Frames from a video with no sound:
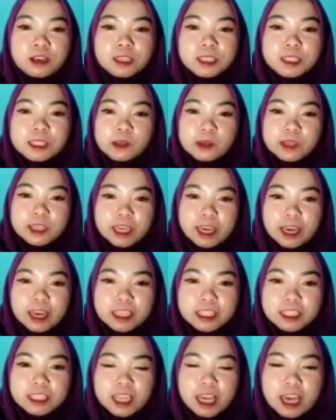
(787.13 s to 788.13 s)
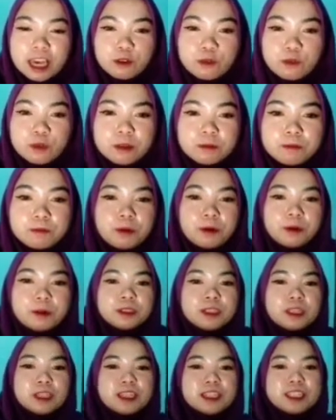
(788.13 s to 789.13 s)
So yes, I will
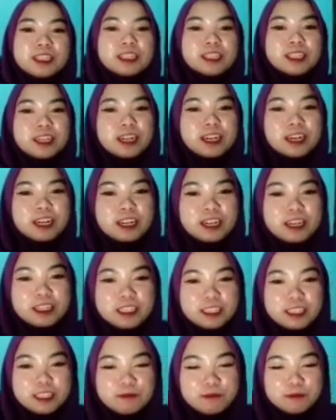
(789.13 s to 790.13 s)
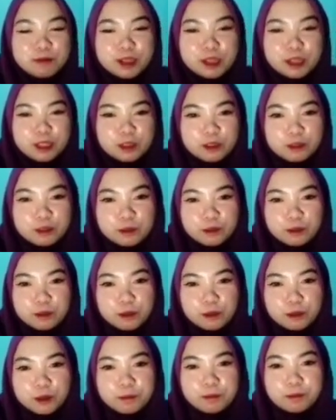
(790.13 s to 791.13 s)
put a circle symbol
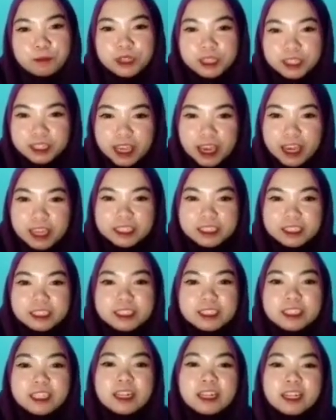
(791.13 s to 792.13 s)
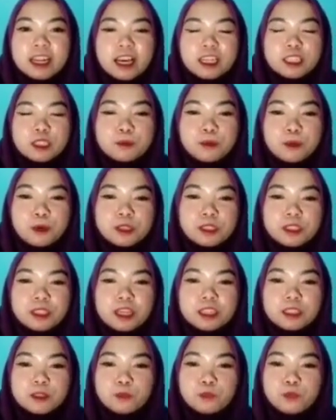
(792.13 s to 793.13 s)
to represent the last
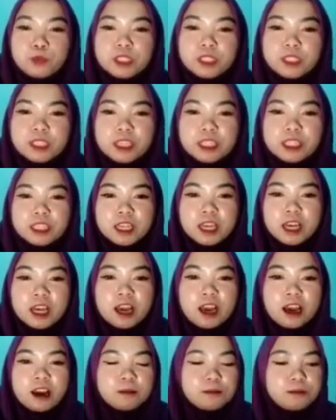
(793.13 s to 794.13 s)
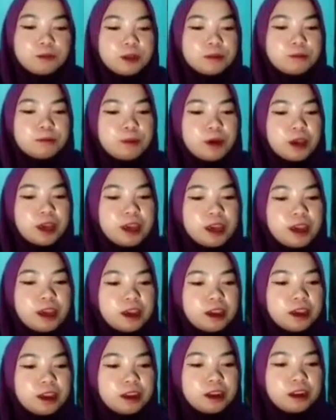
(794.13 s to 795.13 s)
process, which is prepare